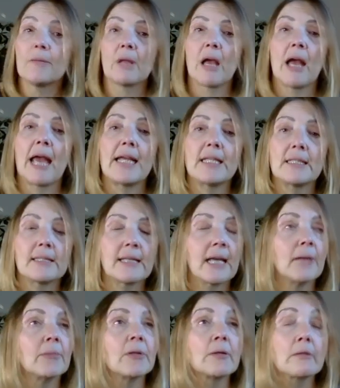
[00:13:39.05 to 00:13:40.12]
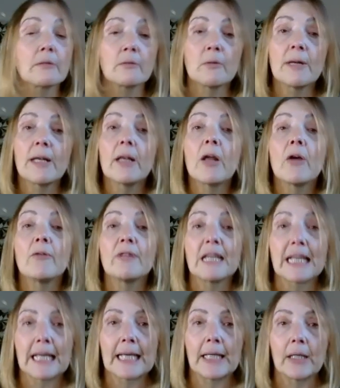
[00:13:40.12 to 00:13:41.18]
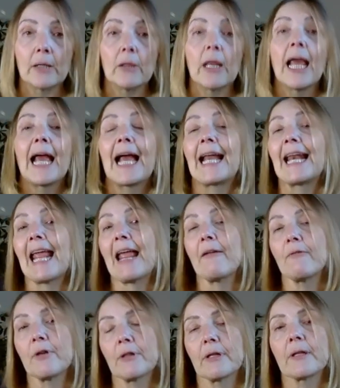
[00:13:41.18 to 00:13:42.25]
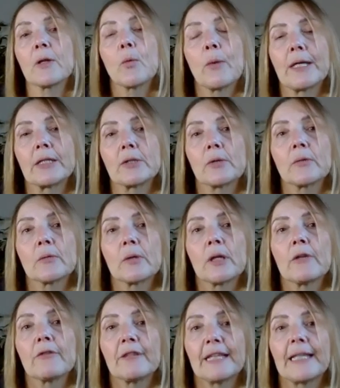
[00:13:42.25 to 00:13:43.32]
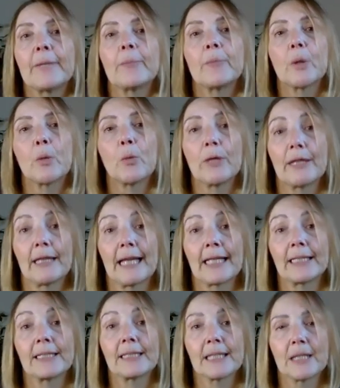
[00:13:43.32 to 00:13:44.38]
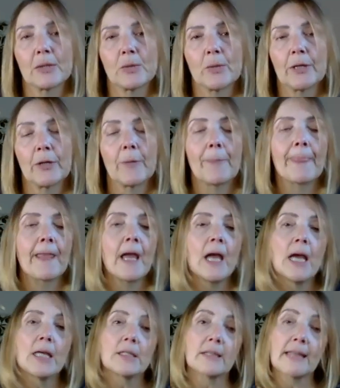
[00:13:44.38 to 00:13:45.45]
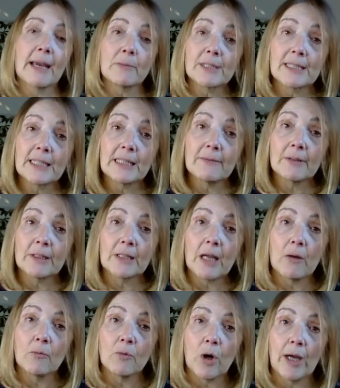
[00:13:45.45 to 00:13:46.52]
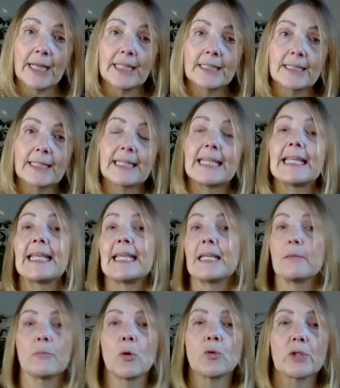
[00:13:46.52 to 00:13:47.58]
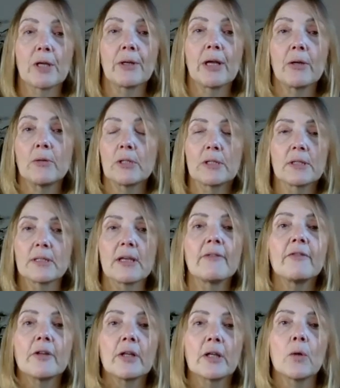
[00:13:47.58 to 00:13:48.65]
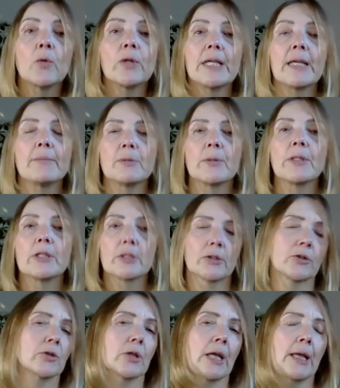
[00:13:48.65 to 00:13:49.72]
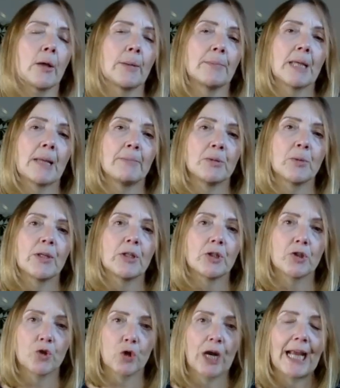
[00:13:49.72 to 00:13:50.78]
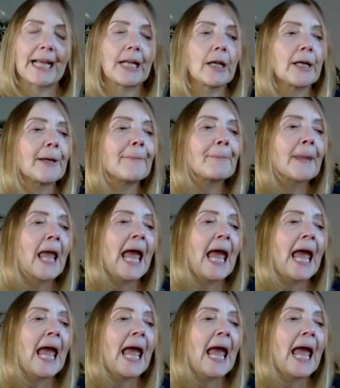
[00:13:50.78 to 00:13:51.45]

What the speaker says: I hate to say it, but the thrill of the kill and everything that went on for him with that as well. So that was Steven Wright, the also known as the Suffolk or the Ipswich Strangler.